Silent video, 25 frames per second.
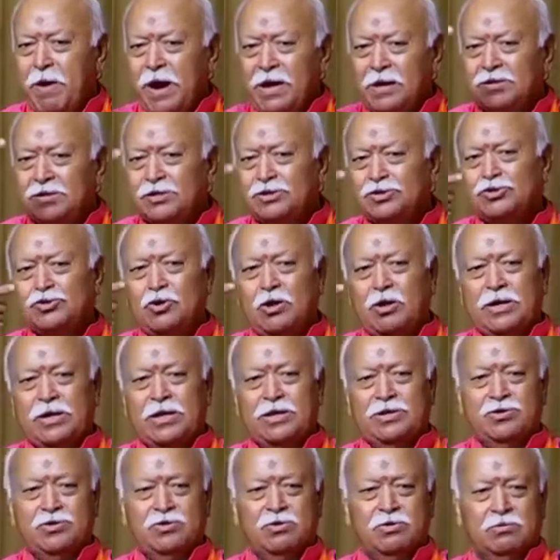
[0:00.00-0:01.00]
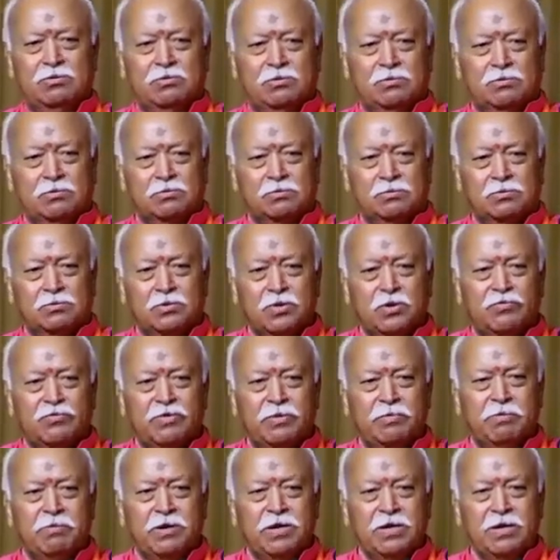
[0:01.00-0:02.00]
to impart this knowledge
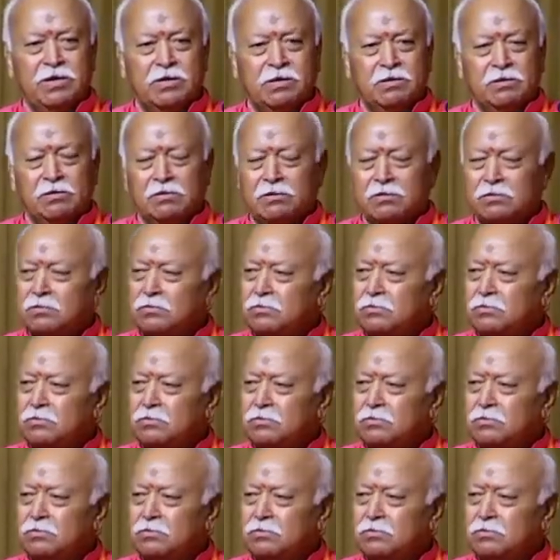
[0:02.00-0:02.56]
to everybody.